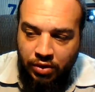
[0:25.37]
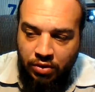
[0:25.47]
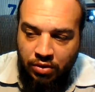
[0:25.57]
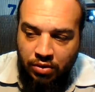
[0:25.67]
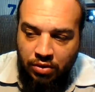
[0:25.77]

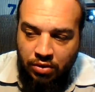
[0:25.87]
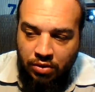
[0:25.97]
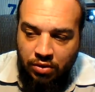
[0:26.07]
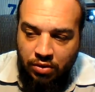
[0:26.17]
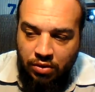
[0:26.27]

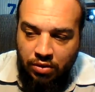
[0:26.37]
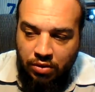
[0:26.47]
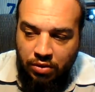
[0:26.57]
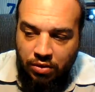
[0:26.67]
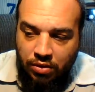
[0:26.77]

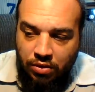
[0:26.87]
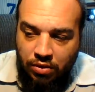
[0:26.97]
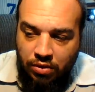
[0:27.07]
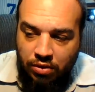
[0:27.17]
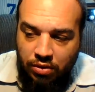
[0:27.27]

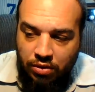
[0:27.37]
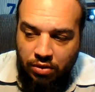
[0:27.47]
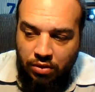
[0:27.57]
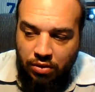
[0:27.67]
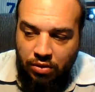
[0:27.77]

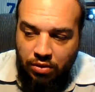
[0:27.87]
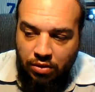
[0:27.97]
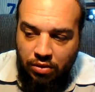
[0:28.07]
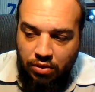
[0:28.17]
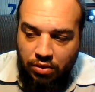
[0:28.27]

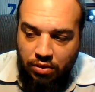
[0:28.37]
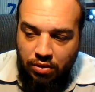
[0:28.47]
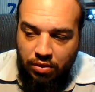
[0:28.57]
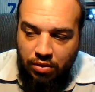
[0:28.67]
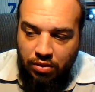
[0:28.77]

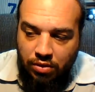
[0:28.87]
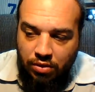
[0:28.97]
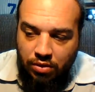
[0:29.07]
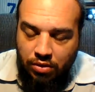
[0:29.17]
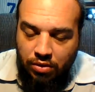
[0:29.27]

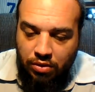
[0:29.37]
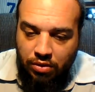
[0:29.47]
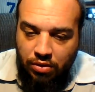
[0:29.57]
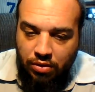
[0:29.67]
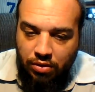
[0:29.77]

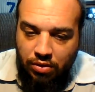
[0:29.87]
[no speech]